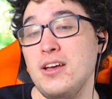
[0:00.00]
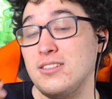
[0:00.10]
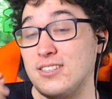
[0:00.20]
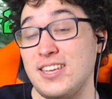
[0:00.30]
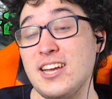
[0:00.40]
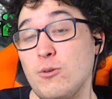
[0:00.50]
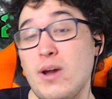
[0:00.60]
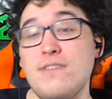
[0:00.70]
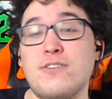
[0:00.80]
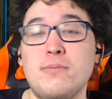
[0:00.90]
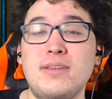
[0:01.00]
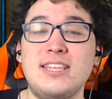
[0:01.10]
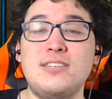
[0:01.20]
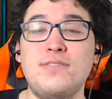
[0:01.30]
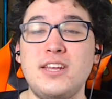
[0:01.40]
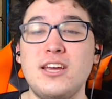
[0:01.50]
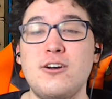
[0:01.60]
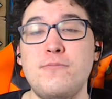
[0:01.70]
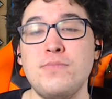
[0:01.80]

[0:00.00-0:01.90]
to take away from in this video,